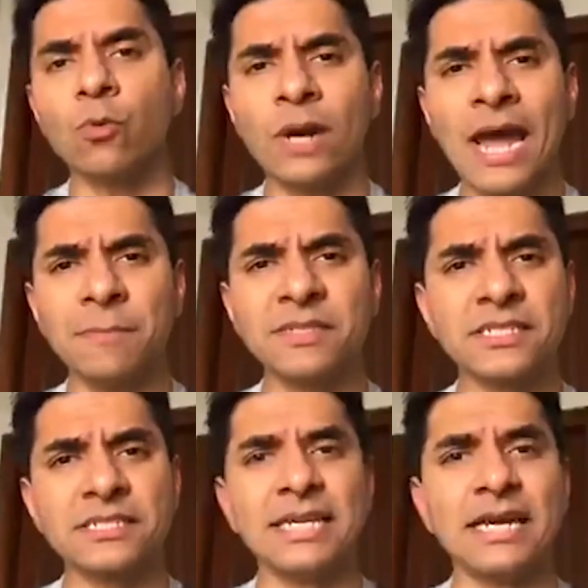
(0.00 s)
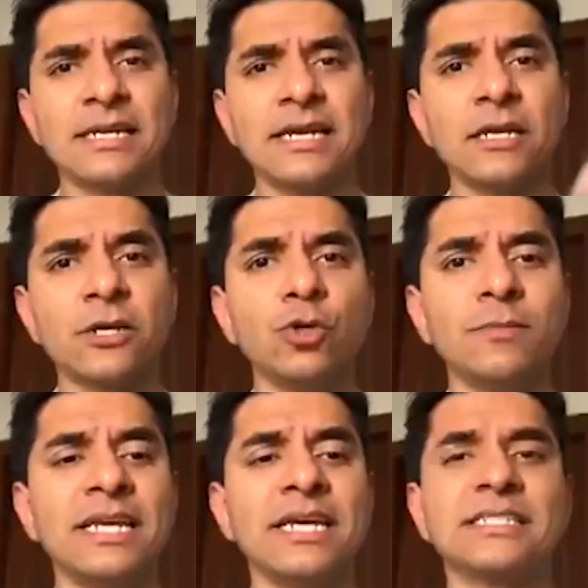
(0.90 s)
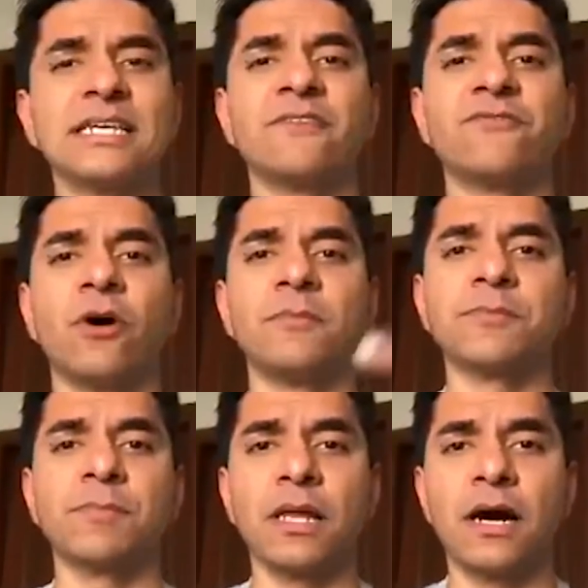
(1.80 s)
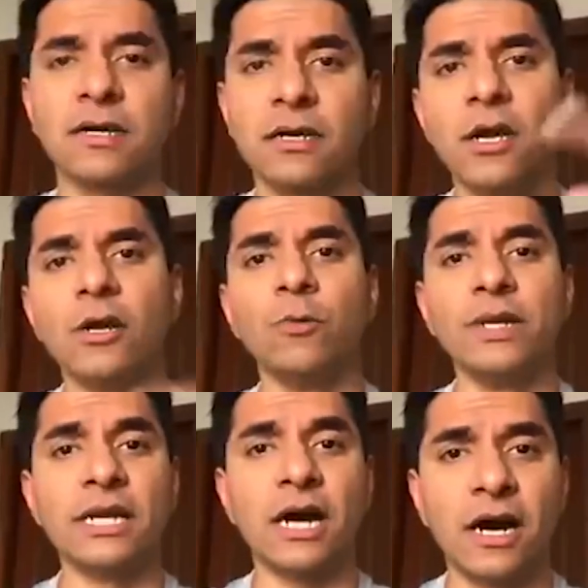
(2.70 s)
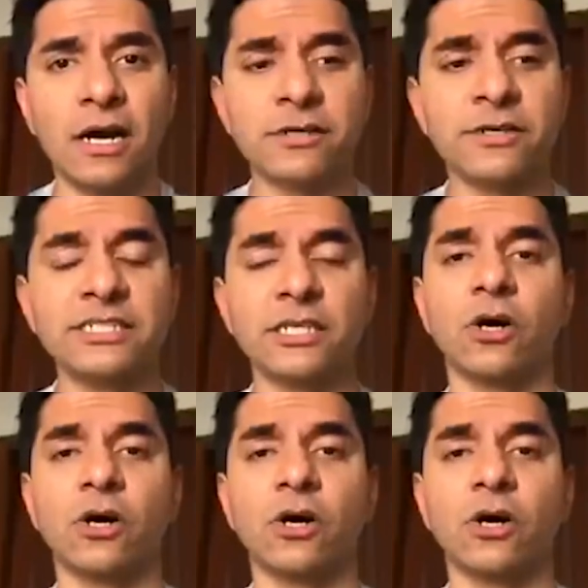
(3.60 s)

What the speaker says: What happens is the LDL accumulates and it forms plaque within our arteries.